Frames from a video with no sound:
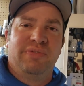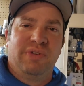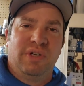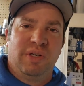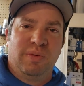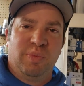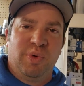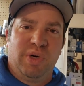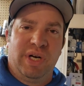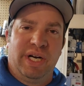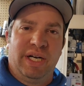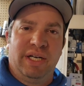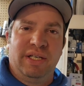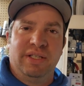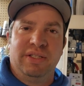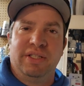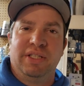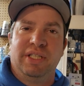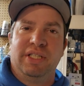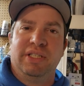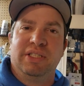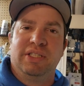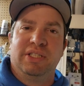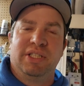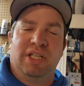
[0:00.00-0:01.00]
firmware,
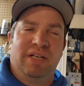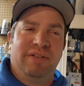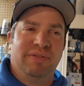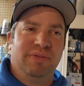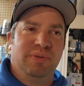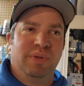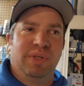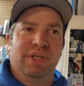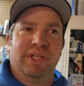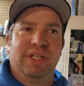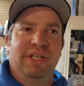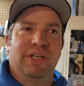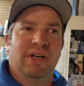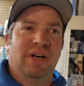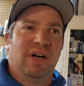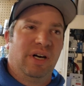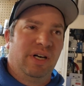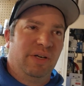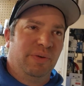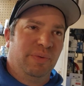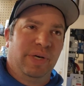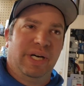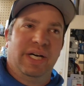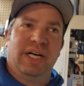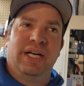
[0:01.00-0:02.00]
their software, their
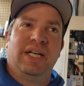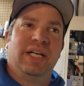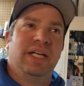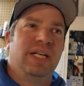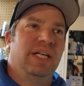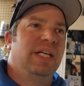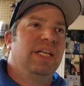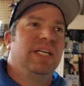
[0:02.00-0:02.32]
hardware,